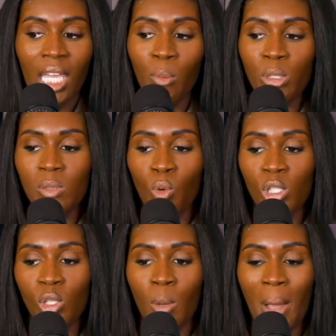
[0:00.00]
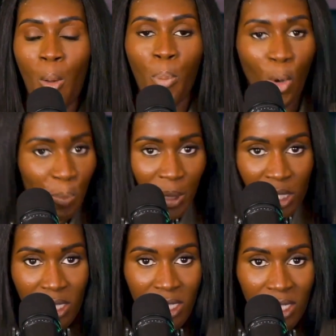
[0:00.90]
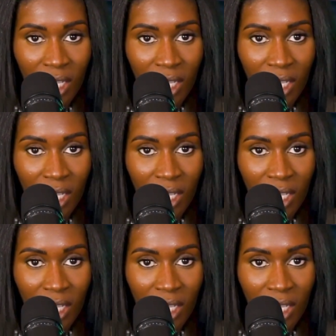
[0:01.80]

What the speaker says: It was more so about purpose.